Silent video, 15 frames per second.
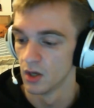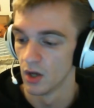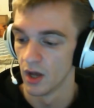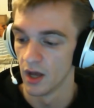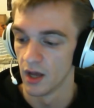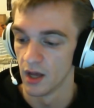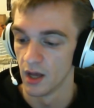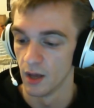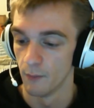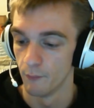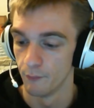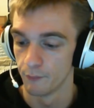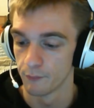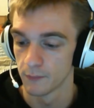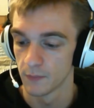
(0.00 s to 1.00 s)

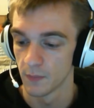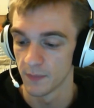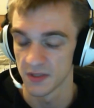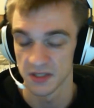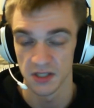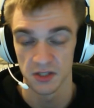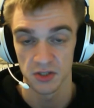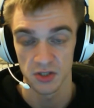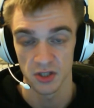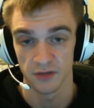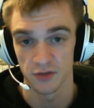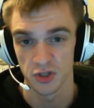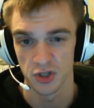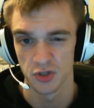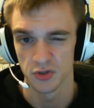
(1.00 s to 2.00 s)
Basically, he doesn't have a
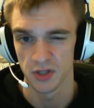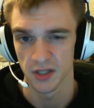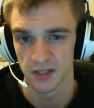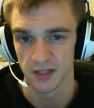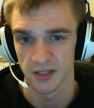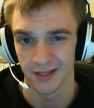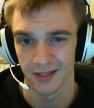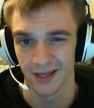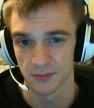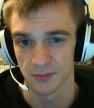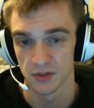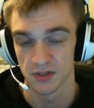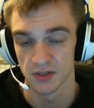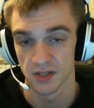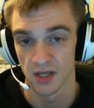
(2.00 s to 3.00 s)
shooting attack as per
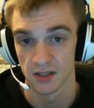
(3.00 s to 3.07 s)
se.